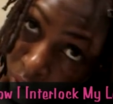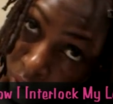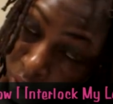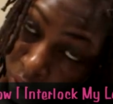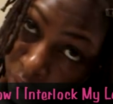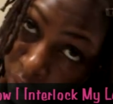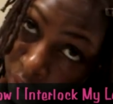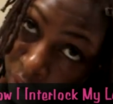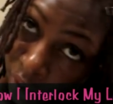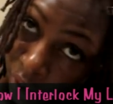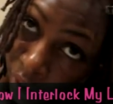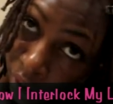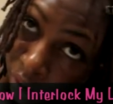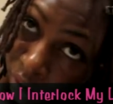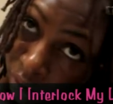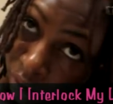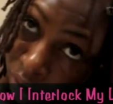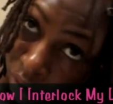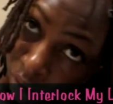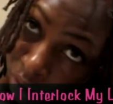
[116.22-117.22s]
It's not,
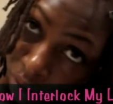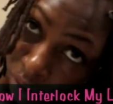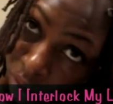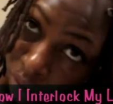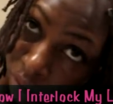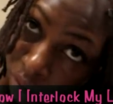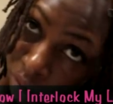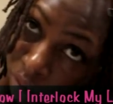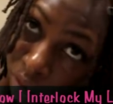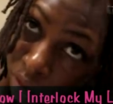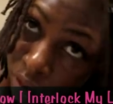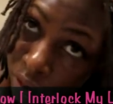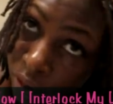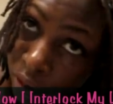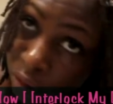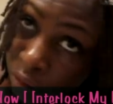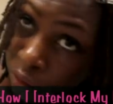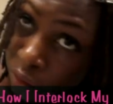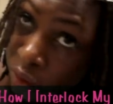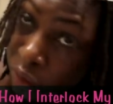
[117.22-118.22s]
you
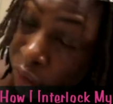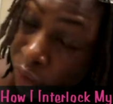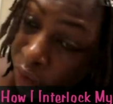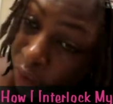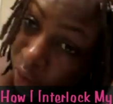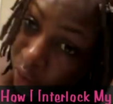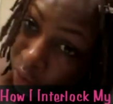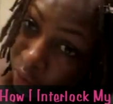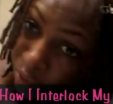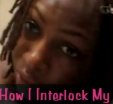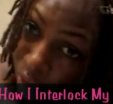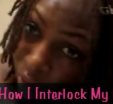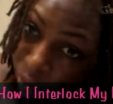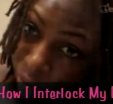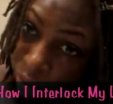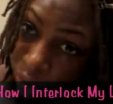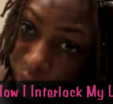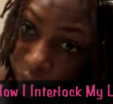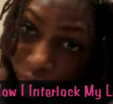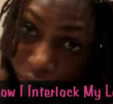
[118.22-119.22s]
know, it's very
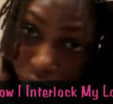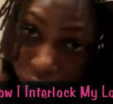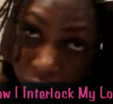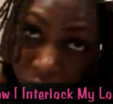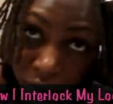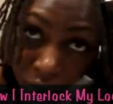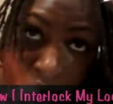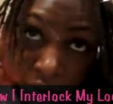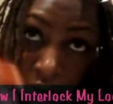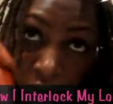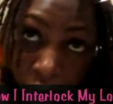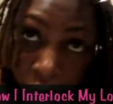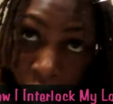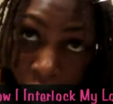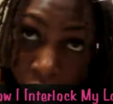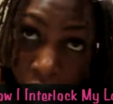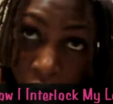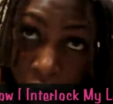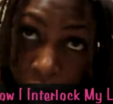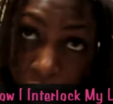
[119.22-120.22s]
time consuming. So,
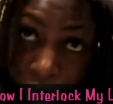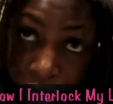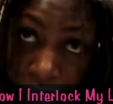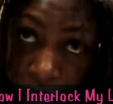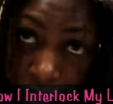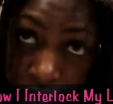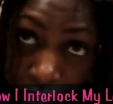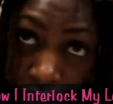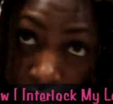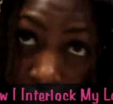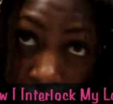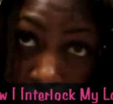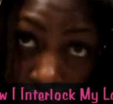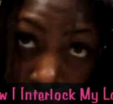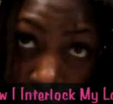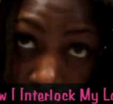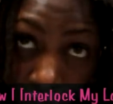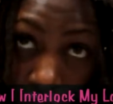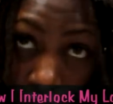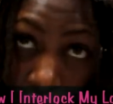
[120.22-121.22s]

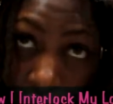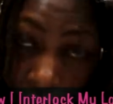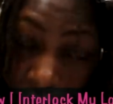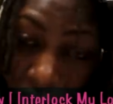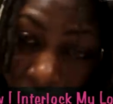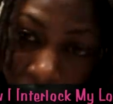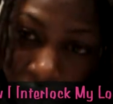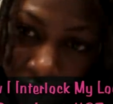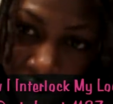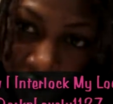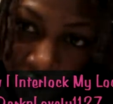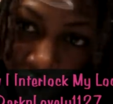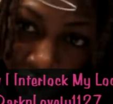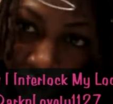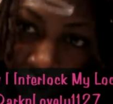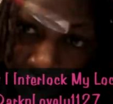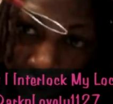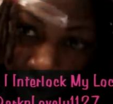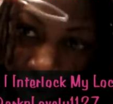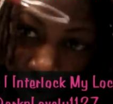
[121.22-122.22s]
and you see the
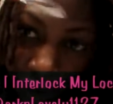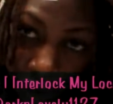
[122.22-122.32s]
handle